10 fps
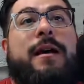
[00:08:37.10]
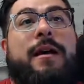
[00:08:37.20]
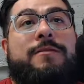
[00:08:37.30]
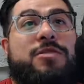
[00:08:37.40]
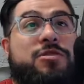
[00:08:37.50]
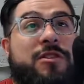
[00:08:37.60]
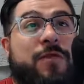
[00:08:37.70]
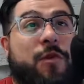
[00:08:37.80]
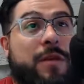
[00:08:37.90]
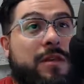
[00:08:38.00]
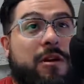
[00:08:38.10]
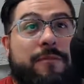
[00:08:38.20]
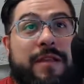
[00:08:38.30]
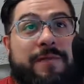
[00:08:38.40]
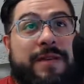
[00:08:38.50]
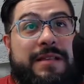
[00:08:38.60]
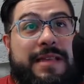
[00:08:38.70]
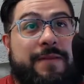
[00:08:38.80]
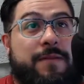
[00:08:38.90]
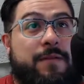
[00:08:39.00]
Searching for credit card benefits
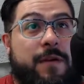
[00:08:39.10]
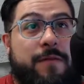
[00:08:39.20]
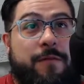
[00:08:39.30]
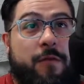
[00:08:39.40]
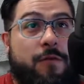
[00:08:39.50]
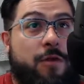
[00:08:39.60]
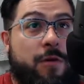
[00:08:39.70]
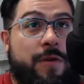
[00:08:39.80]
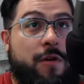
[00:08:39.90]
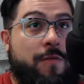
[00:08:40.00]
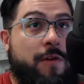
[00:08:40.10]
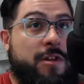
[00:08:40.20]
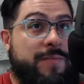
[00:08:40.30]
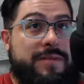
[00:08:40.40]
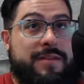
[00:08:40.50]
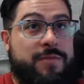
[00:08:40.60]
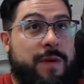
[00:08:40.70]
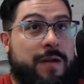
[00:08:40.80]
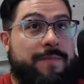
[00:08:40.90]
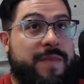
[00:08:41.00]
have grown globally over 100% as
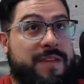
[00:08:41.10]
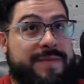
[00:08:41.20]
well.